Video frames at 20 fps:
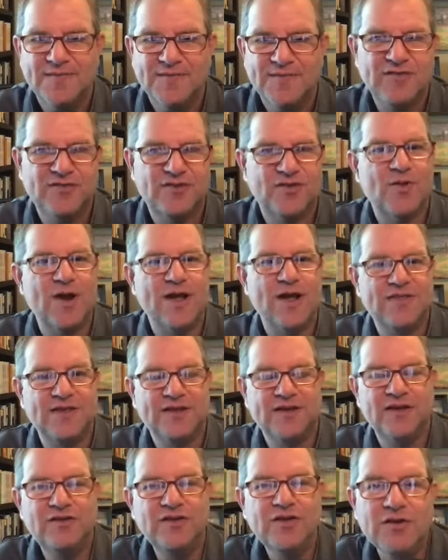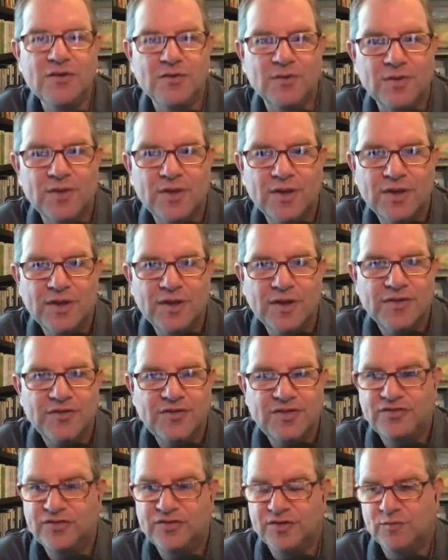is the right thing to do.
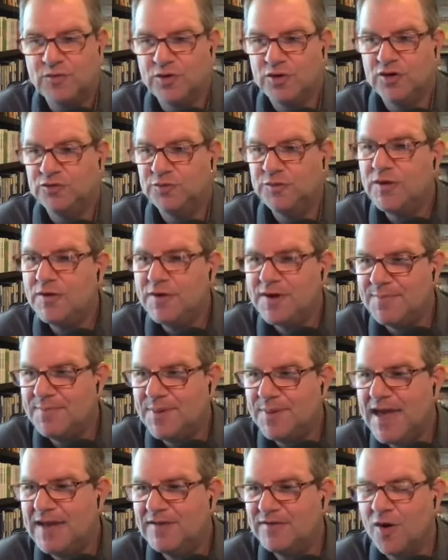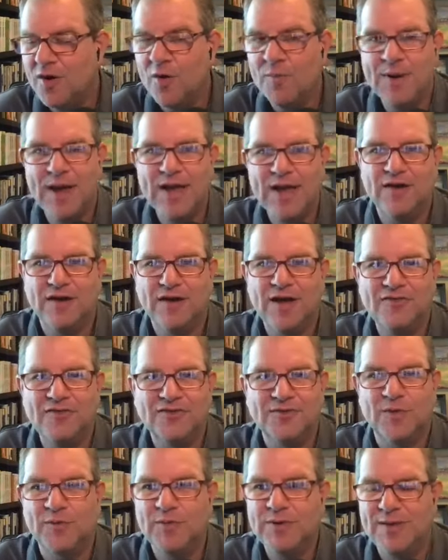Just because we don't get paid to obey the
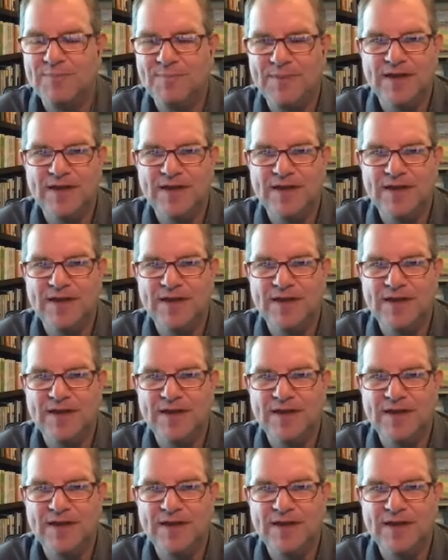customer. We get paid